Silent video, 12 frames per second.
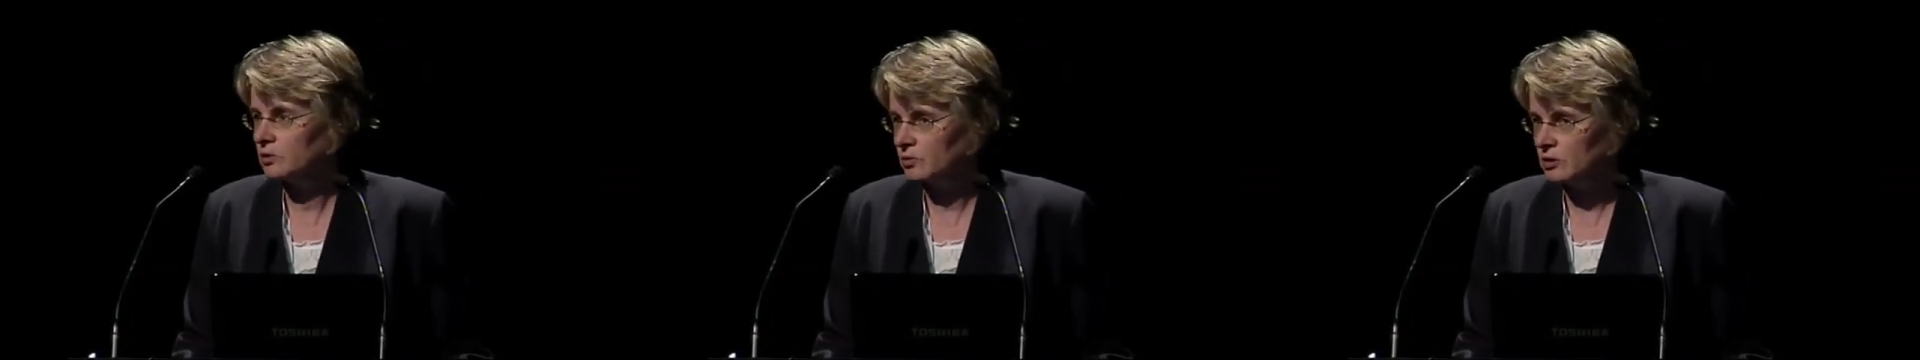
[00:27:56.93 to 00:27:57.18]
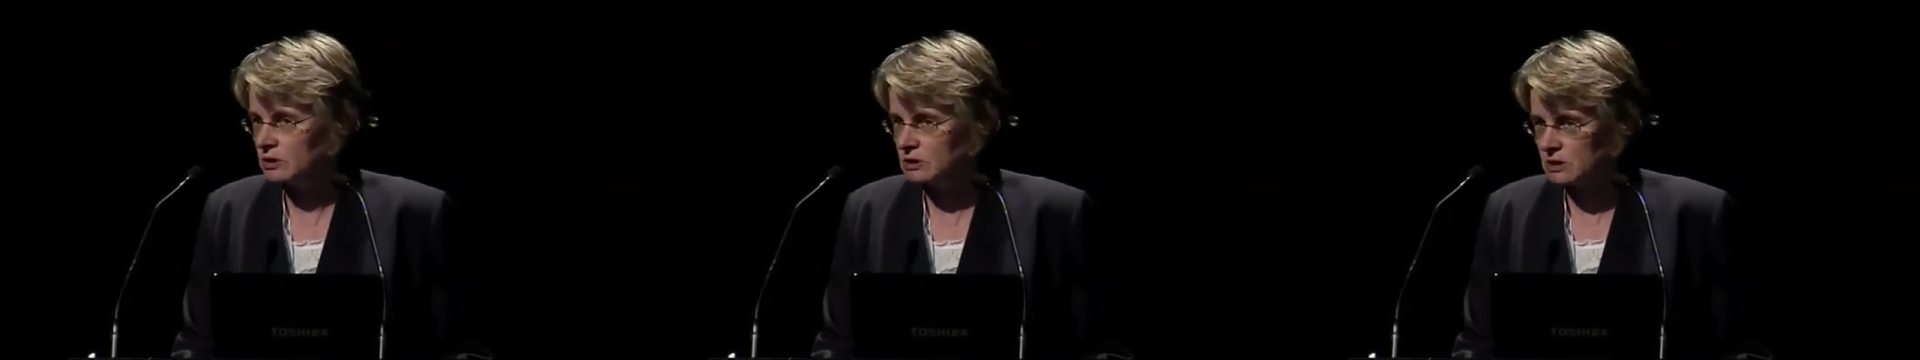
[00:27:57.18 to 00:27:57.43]

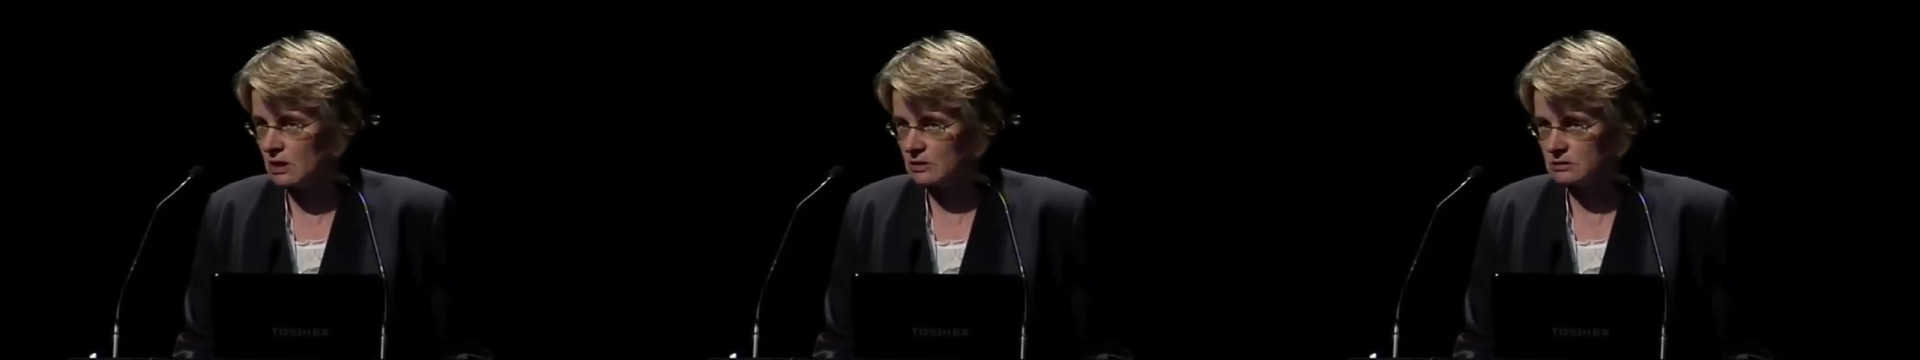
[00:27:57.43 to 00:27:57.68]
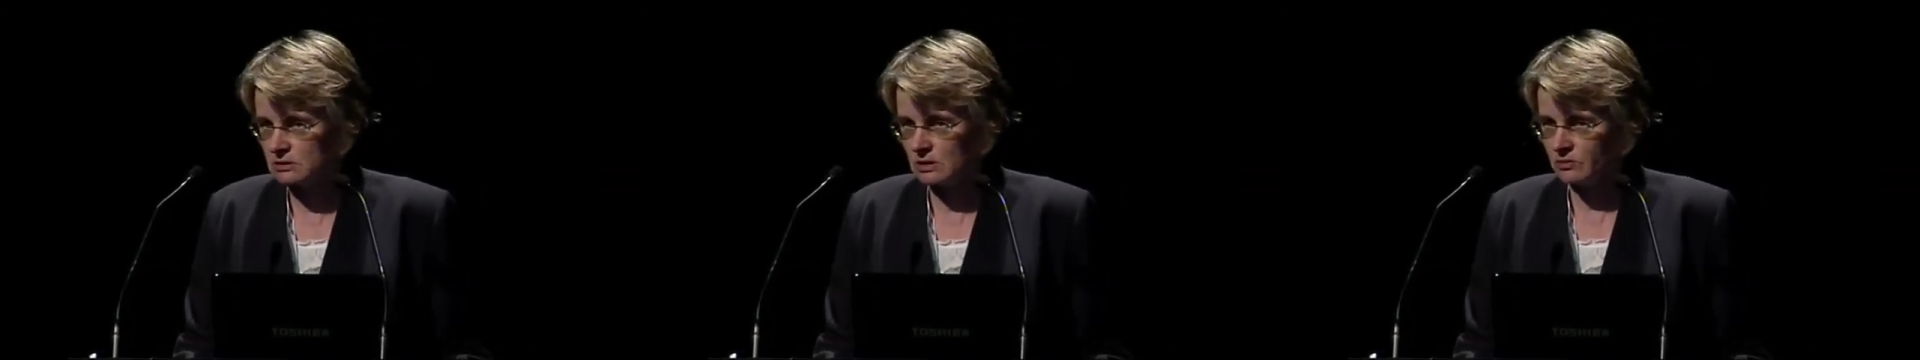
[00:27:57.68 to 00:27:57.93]
quirky
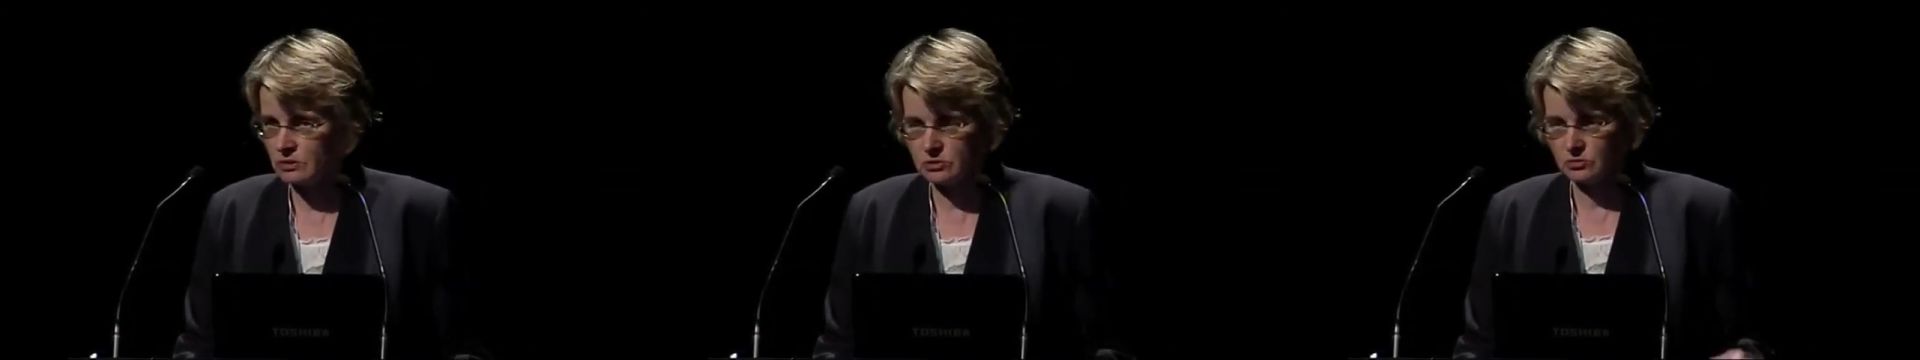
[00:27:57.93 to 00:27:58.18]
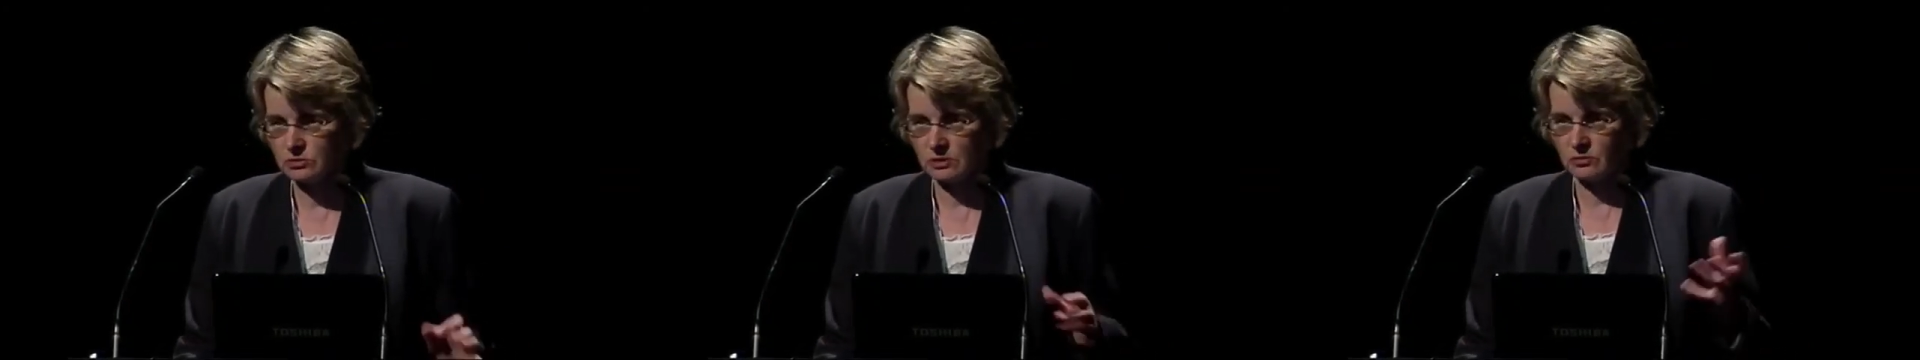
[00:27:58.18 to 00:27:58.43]
chance that we
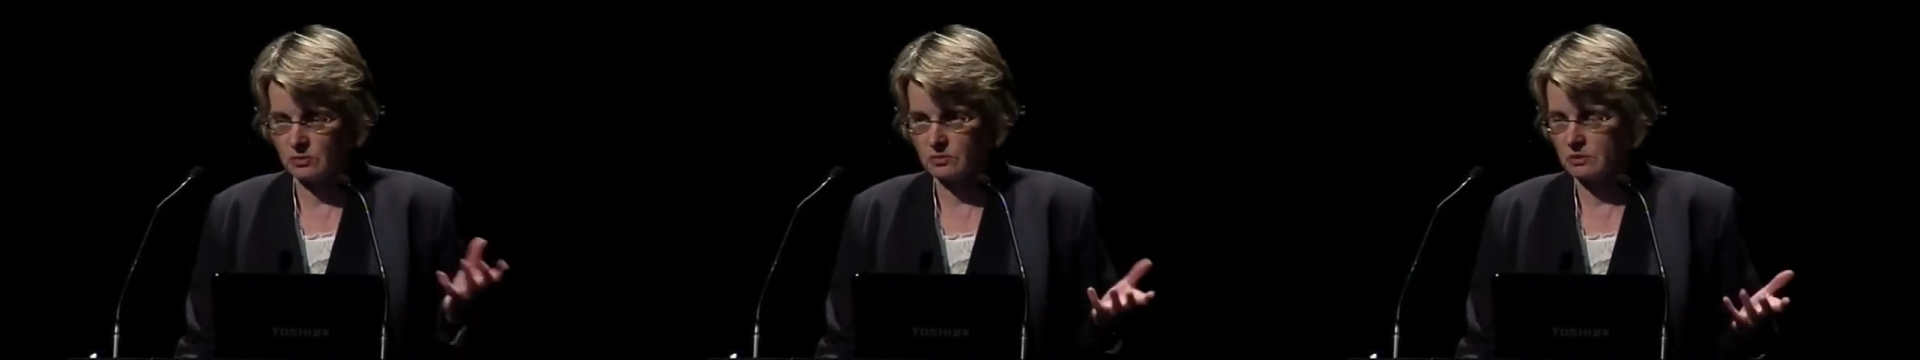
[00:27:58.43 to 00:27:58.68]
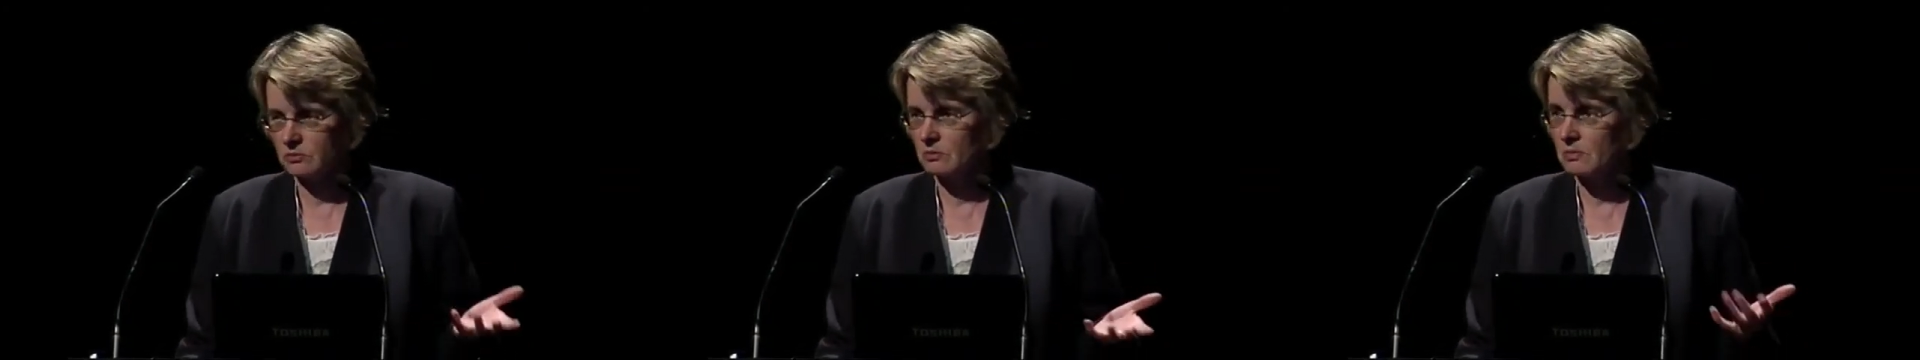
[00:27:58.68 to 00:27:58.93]
talked about where people